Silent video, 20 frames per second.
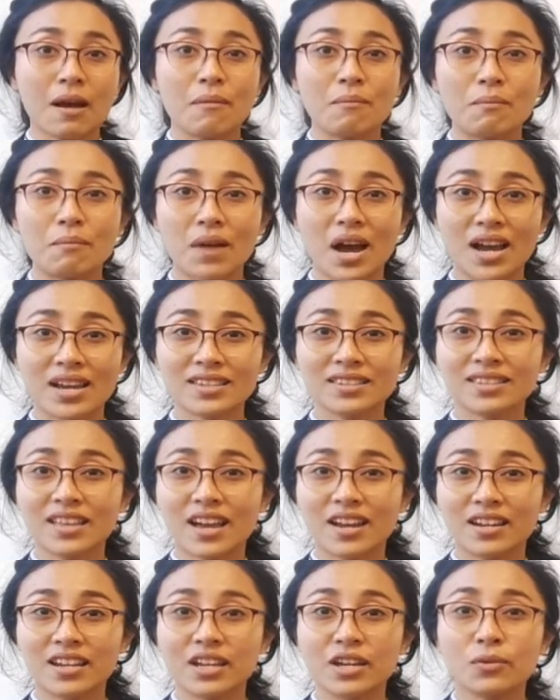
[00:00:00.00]
My
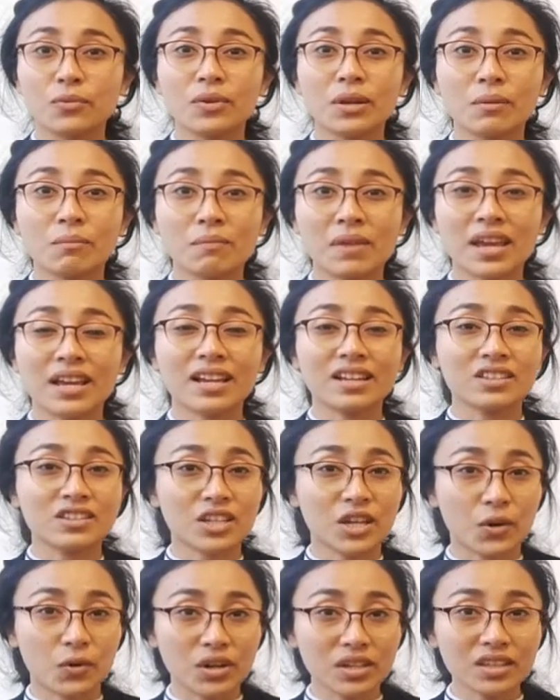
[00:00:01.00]
study will make a
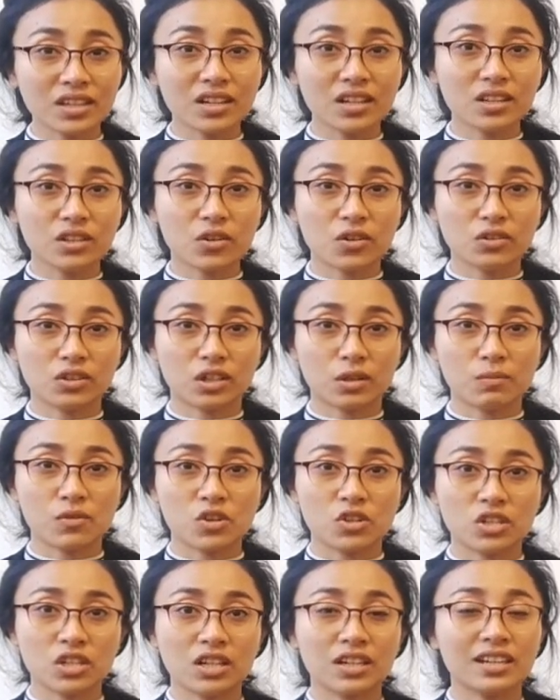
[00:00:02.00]
theoretical
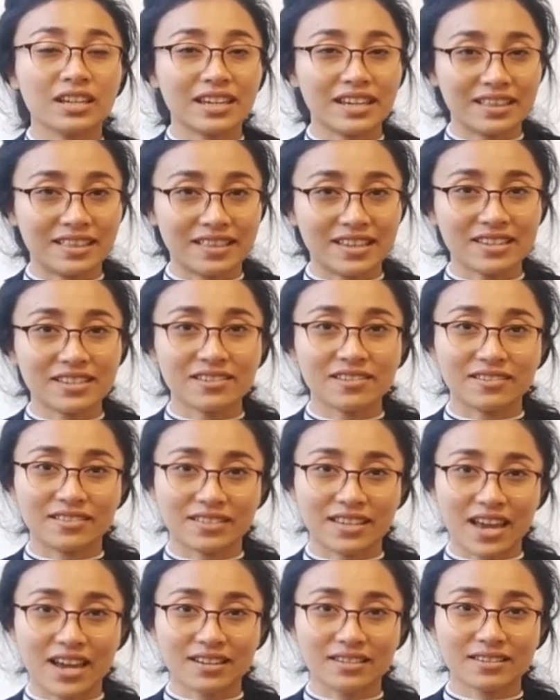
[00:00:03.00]
contribution in this
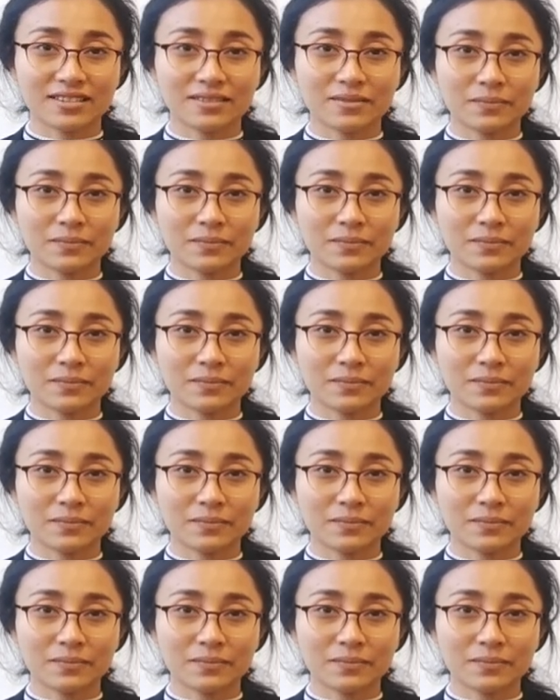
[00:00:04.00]
context.